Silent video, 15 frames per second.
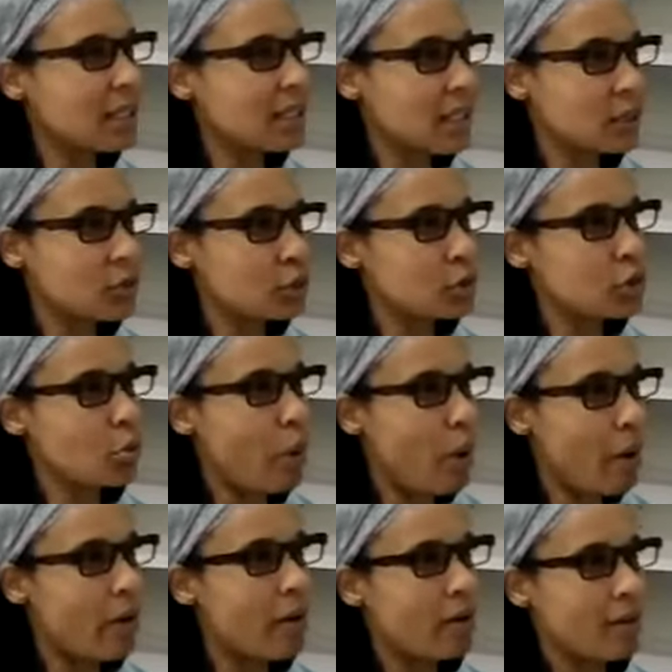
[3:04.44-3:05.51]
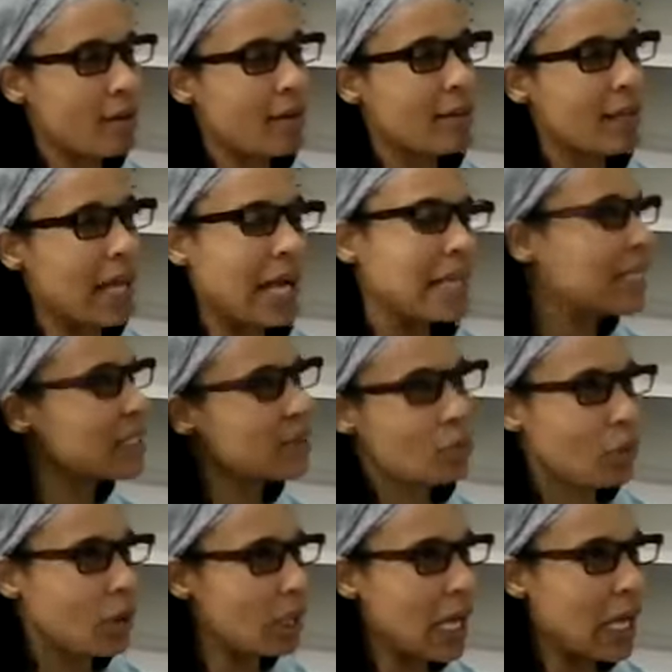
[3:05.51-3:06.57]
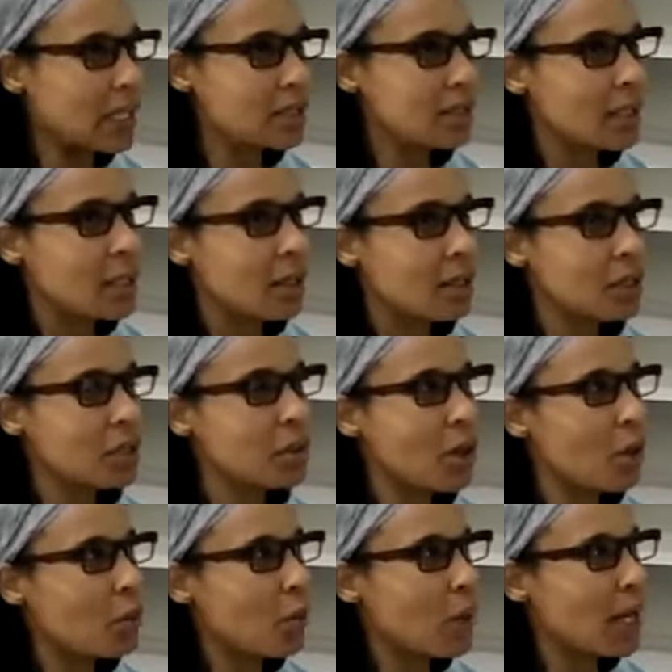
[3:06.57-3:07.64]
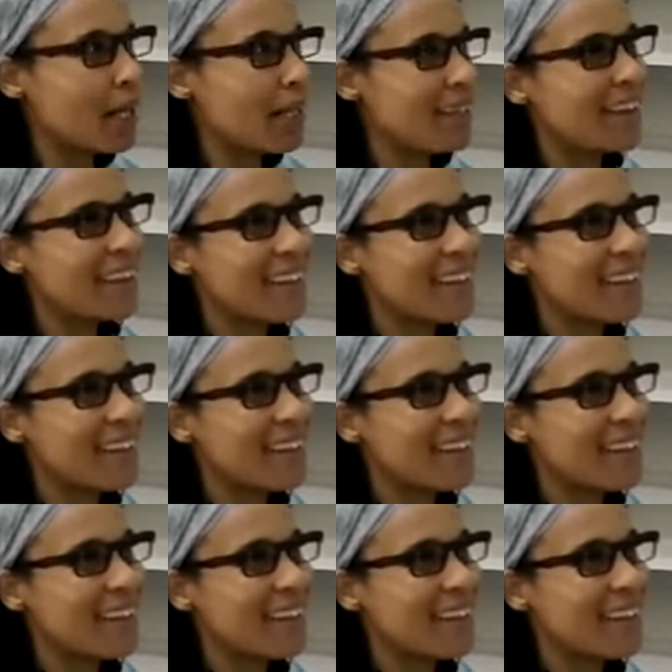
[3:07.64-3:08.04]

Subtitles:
that answer tomorrow. Like, I didn't realize, what